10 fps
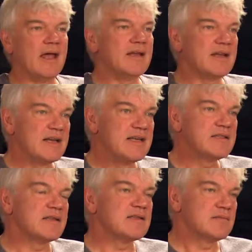And at
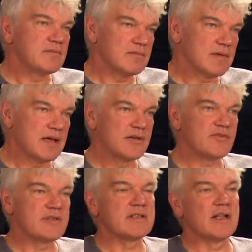least in
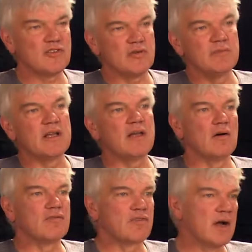countries like
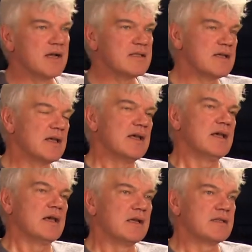Germany or France,
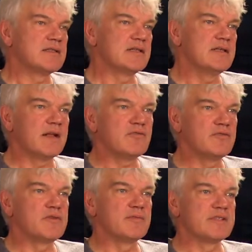it is still
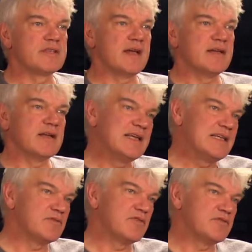that 50%, at
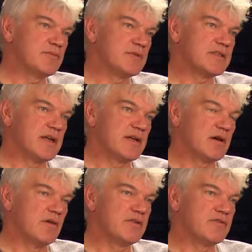least 50%
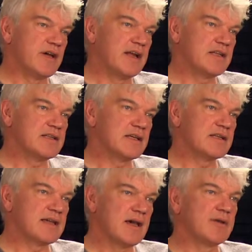of the
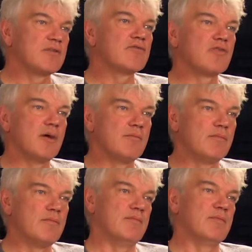financing is coming
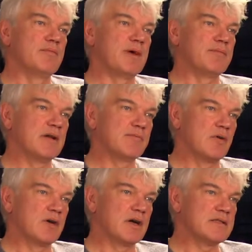from the
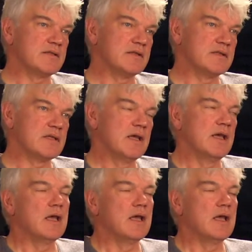public broadcasters.